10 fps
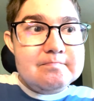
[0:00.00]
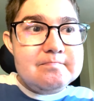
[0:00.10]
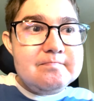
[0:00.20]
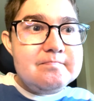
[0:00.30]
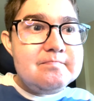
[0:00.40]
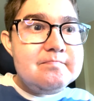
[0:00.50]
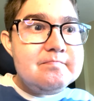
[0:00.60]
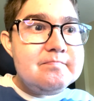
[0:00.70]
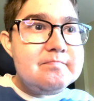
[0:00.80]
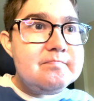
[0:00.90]

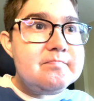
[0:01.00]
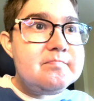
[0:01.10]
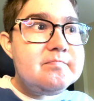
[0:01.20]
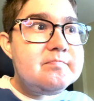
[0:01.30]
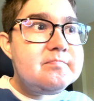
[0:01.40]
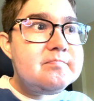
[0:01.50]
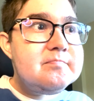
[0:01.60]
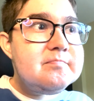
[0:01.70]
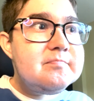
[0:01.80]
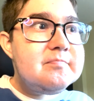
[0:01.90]

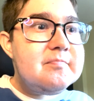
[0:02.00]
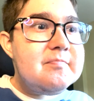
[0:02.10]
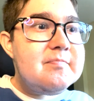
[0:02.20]
(no one is talking)